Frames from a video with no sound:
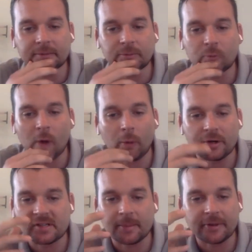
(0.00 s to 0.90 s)
What
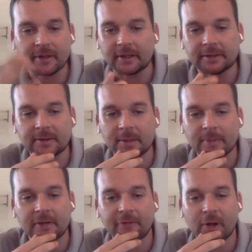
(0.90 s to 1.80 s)
were some of the
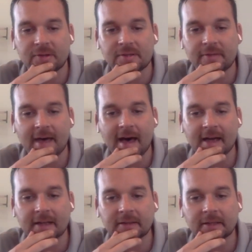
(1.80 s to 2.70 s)
pitfalls of
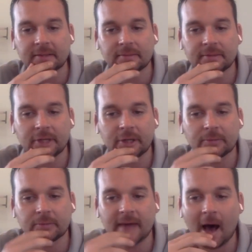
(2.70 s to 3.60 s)
that? And
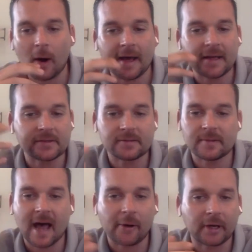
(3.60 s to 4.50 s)
how has
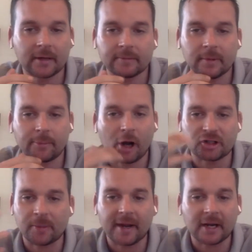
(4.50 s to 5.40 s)
hiring a
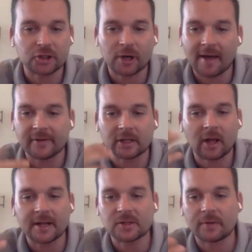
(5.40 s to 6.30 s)
project manager, having a
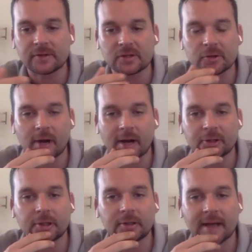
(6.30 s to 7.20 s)
client services
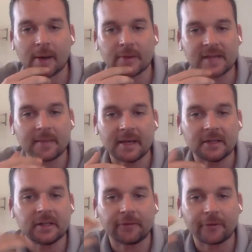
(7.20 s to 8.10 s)
director, how has that made
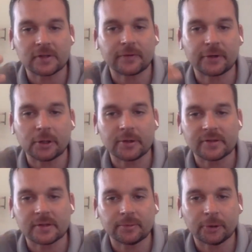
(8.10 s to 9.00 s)
a difference for you?
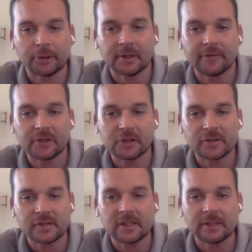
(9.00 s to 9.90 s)
Is it really
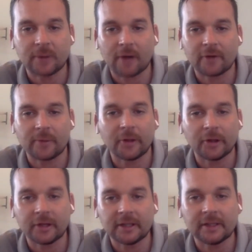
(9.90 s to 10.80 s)
efficiency,
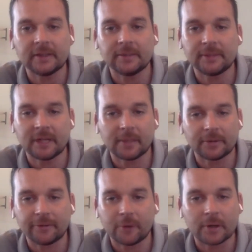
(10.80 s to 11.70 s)
profitability, being able
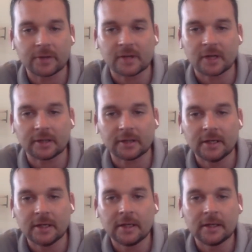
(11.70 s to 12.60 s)
to focus on,
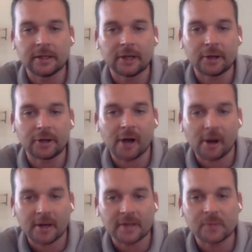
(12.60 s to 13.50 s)
your
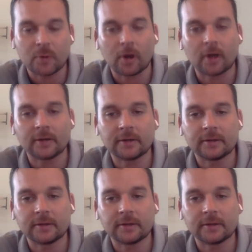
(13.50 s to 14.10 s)
areas more?